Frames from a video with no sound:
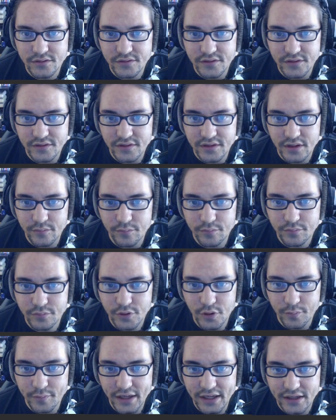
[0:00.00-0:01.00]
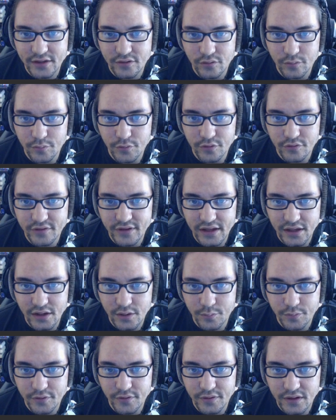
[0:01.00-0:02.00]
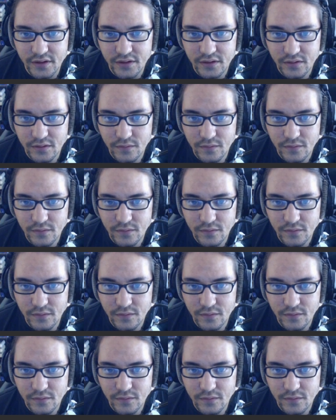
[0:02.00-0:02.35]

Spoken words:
just go back and remove that helper then.